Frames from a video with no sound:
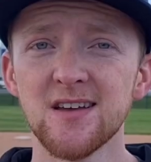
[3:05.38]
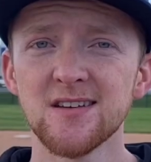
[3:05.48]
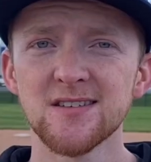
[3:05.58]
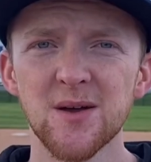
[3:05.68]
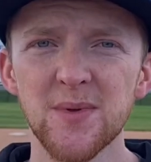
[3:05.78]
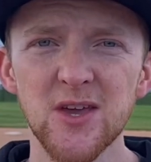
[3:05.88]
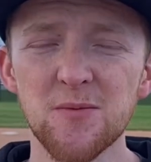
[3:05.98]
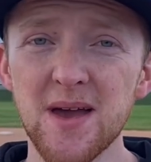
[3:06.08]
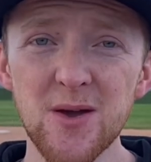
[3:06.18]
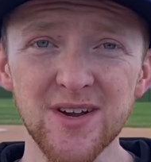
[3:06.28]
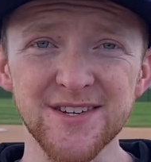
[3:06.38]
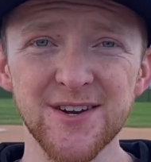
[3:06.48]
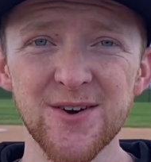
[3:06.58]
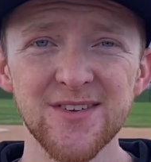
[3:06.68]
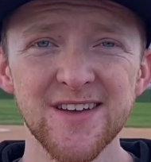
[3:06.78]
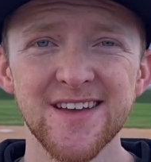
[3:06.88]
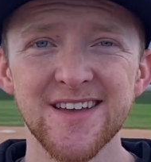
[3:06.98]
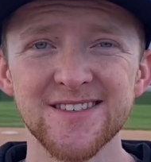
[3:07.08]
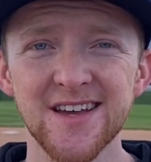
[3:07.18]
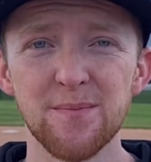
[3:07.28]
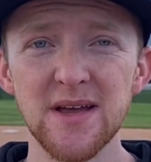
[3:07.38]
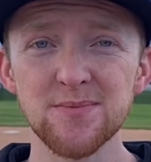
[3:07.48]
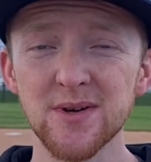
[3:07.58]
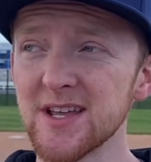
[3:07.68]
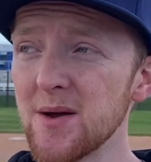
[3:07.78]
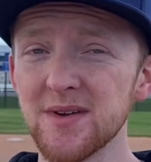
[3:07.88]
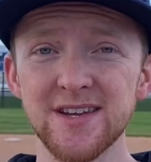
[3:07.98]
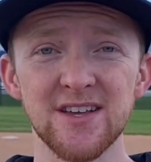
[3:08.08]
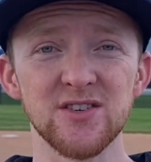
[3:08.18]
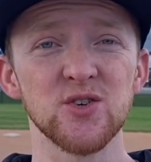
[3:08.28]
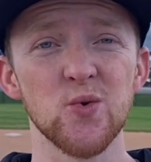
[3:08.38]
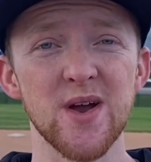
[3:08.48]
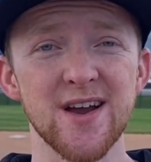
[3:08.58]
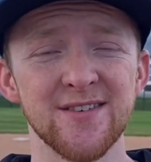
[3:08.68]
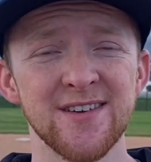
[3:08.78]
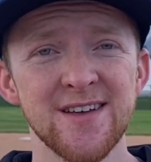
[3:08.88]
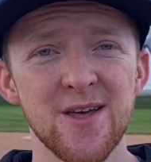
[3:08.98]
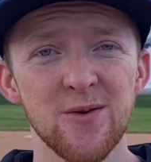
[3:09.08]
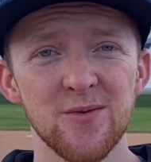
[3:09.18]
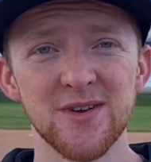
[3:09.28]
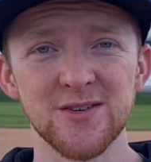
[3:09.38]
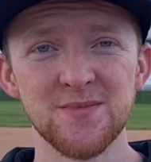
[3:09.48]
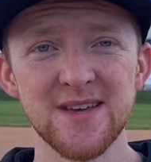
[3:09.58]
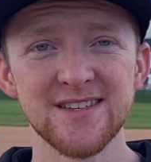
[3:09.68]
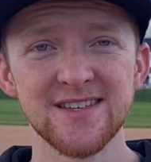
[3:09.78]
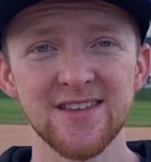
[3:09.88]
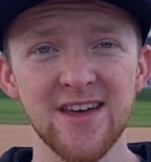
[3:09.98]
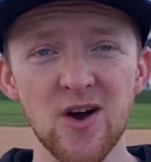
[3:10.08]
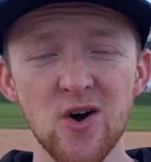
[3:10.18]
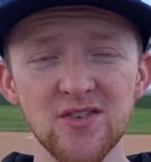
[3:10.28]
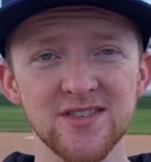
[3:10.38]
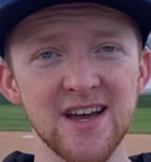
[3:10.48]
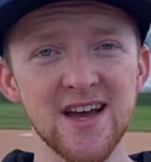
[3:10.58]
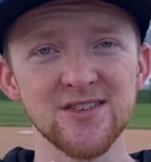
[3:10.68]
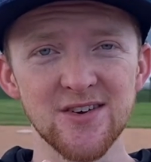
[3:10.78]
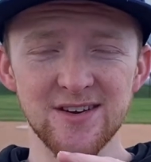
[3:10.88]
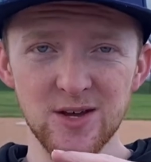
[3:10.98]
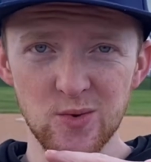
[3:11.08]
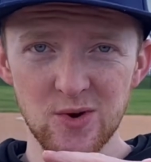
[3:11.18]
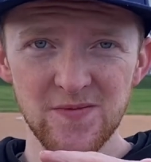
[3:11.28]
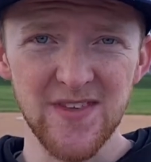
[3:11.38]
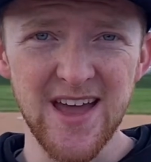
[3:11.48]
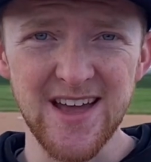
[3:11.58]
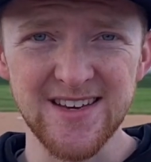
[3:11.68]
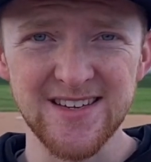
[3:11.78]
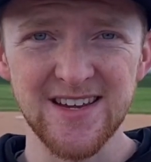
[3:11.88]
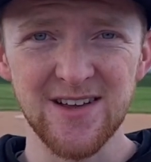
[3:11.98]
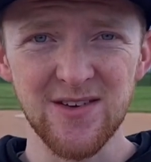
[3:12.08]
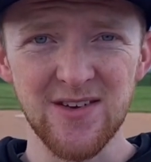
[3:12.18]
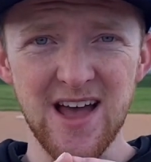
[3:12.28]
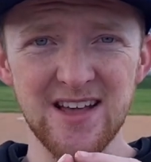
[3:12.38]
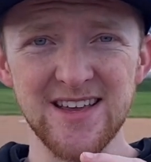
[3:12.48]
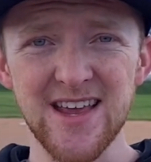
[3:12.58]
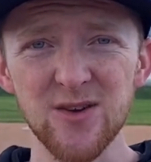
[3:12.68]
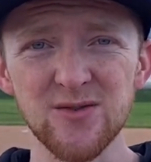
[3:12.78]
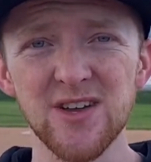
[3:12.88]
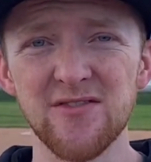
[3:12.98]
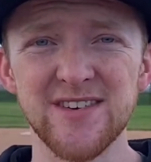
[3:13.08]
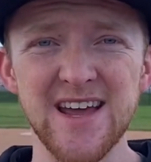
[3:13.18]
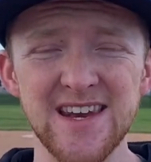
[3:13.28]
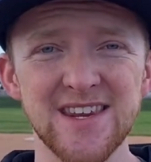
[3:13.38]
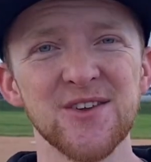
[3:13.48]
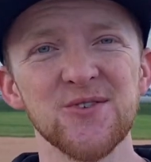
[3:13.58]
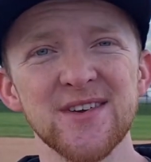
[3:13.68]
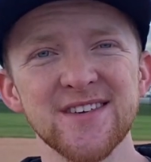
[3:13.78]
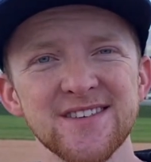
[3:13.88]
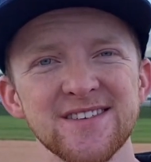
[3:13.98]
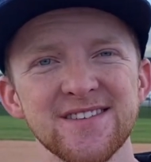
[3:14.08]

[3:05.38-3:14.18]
Something you may want to know is that a baseball diamond is square, which means that all the sides are equal and has angles of 90 degrees.